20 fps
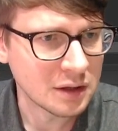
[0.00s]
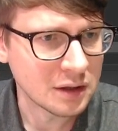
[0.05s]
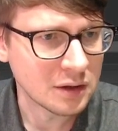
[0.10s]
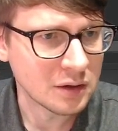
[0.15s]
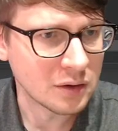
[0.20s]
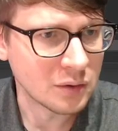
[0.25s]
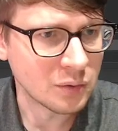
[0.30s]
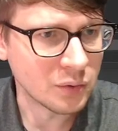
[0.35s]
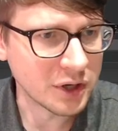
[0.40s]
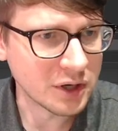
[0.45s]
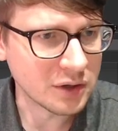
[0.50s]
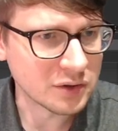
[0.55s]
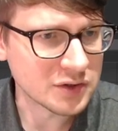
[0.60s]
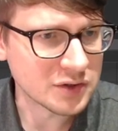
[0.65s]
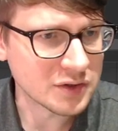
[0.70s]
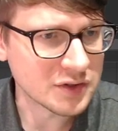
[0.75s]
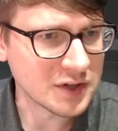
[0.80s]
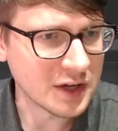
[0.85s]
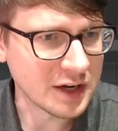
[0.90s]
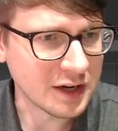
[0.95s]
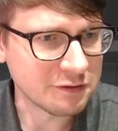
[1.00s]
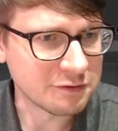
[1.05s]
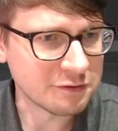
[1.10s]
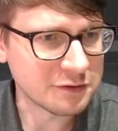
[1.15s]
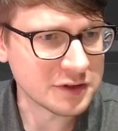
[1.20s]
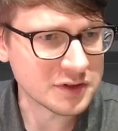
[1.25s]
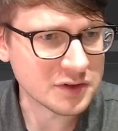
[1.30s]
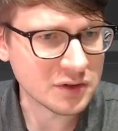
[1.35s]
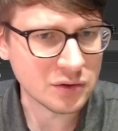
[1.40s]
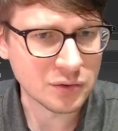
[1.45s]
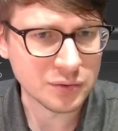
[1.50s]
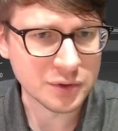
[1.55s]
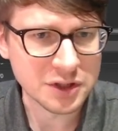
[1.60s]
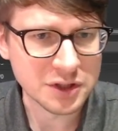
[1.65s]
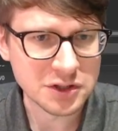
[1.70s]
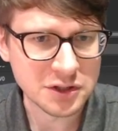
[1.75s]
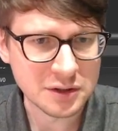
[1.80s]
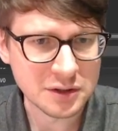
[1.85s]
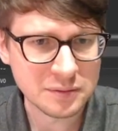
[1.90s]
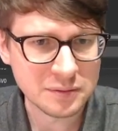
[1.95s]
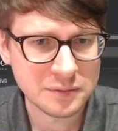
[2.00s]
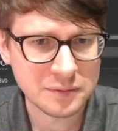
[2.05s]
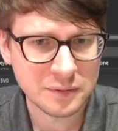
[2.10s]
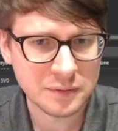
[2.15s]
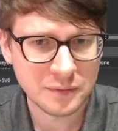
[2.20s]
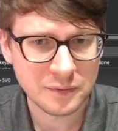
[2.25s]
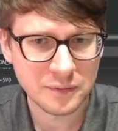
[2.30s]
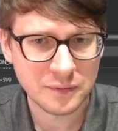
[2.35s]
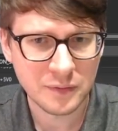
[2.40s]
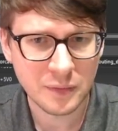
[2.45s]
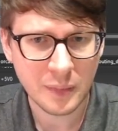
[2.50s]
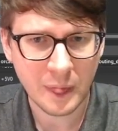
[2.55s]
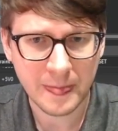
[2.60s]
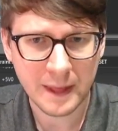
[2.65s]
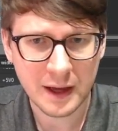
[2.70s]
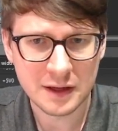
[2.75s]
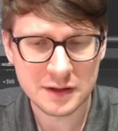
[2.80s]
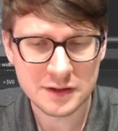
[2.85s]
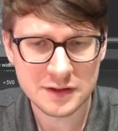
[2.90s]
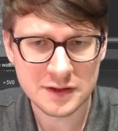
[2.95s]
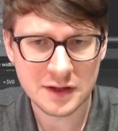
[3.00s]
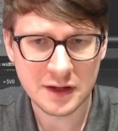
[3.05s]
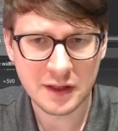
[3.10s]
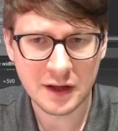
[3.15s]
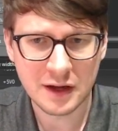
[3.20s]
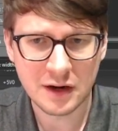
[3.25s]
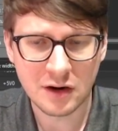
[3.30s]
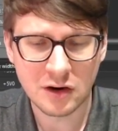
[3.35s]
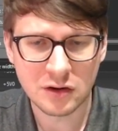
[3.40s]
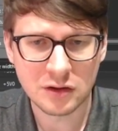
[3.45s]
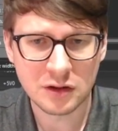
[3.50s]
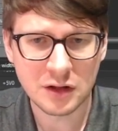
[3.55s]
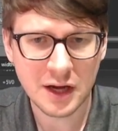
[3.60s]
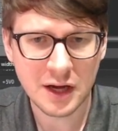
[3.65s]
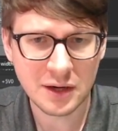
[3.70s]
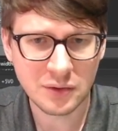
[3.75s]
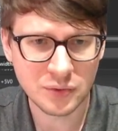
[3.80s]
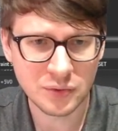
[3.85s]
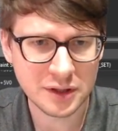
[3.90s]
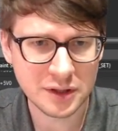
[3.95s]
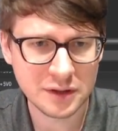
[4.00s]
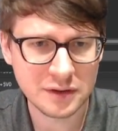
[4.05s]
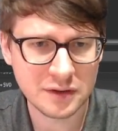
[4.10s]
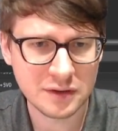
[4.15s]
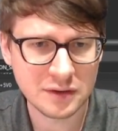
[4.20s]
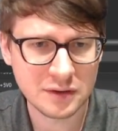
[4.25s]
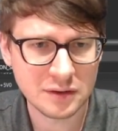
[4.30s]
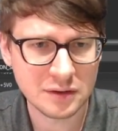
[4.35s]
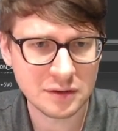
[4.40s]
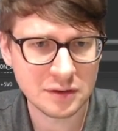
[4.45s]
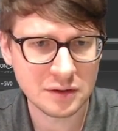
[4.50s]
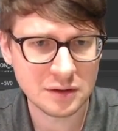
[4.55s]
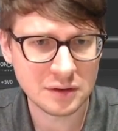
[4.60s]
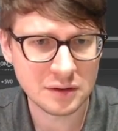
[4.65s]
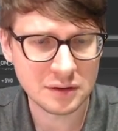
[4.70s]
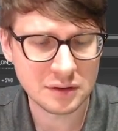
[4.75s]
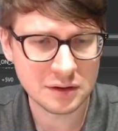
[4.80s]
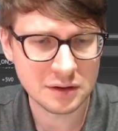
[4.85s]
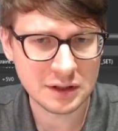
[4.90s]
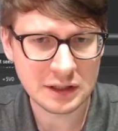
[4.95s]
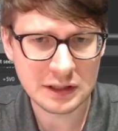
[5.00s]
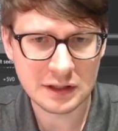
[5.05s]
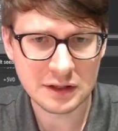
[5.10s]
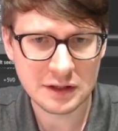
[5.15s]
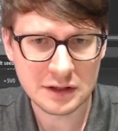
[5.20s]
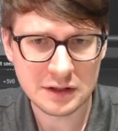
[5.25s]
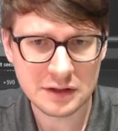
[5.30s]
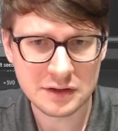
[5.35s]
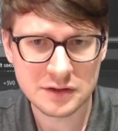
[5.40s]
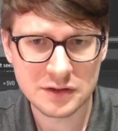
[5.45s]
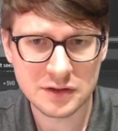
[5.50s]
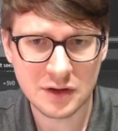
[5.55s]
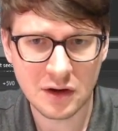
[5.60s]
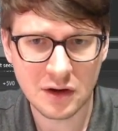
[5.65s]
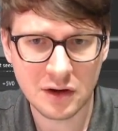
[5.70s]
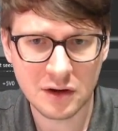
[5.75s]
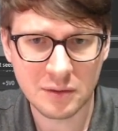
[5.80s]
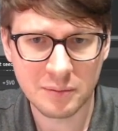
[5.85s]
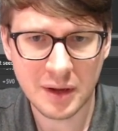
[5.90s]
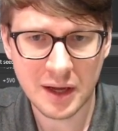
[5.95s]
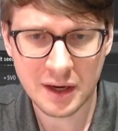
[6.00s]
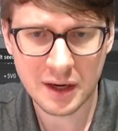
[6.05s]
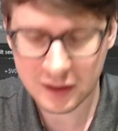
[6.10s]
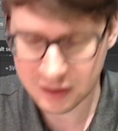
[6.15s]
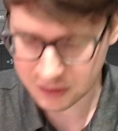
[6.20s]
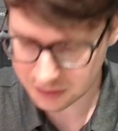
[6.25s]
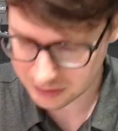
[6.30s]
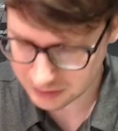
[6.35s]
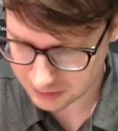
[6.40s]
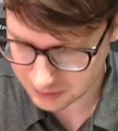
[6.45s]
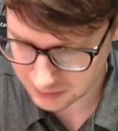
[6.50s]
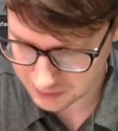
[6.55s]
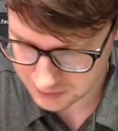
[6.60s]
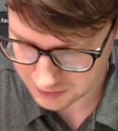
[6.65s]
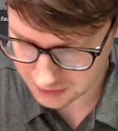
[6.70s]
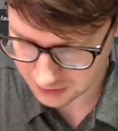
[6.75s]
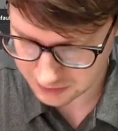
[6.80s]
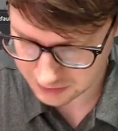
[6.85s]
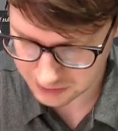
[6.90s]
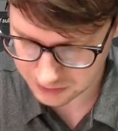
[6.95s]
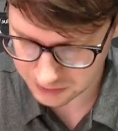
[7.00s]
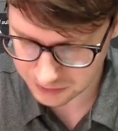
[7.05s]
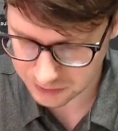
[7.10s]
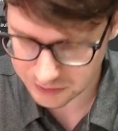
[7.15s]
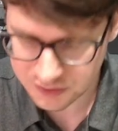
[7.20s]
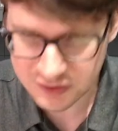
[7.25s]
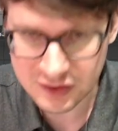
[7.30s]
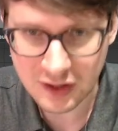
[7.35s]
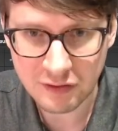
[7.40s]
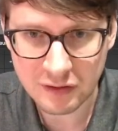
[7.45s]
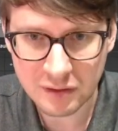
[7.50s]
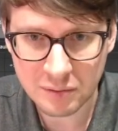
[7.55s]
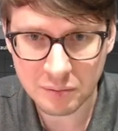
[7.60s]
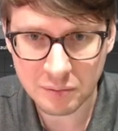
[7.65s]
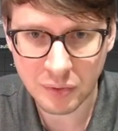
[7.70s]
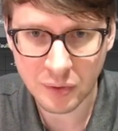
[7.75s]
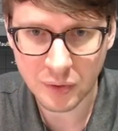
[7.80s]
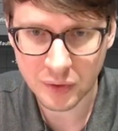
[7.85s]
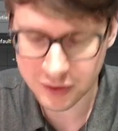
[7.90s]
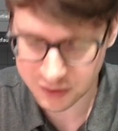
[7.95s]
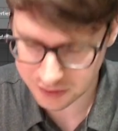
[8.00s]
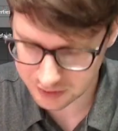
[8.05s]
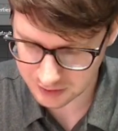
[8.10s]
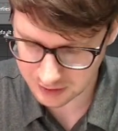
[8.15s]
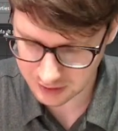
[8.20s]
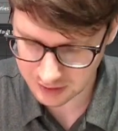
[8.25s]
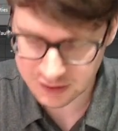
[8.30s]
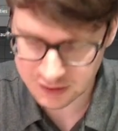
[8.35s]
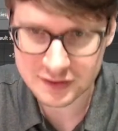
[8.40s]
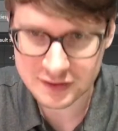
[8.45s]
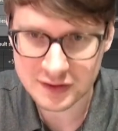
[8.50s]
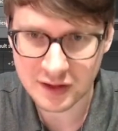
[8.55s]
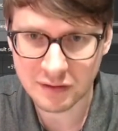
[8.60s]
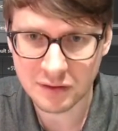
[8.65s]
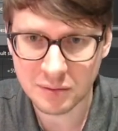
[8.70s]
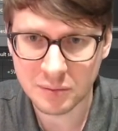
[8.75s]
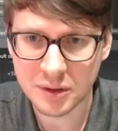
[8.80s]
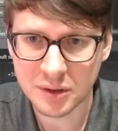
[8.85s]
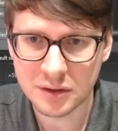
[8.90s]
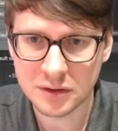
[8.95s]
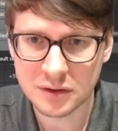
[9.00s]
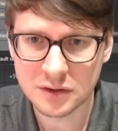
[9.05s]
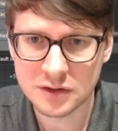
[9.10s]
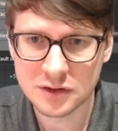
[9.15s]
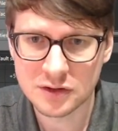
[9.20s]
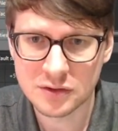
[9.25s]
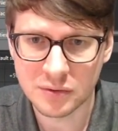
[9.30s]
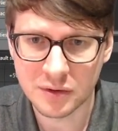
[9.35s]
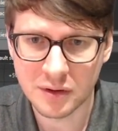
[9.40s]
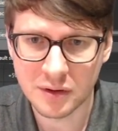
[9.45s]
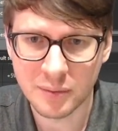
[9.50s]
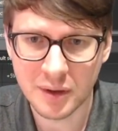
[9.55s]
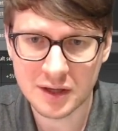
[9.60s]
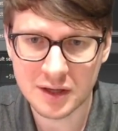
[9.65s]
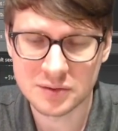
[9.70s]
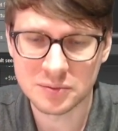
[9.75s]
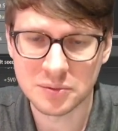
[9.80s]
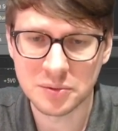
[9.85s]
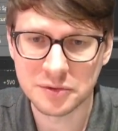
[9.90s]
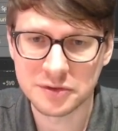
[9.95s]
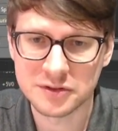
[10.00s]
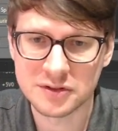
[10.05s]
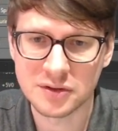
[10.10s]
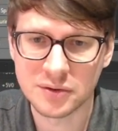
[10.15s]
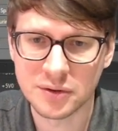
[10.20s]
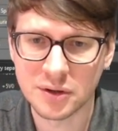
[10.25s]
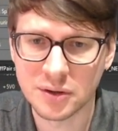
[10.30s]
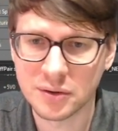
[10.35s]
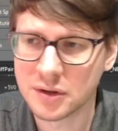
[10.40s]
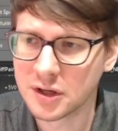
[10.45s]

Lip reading: We can also set a physical region and say that our line width is automatically set to 7.87 mils with a maximum of 0.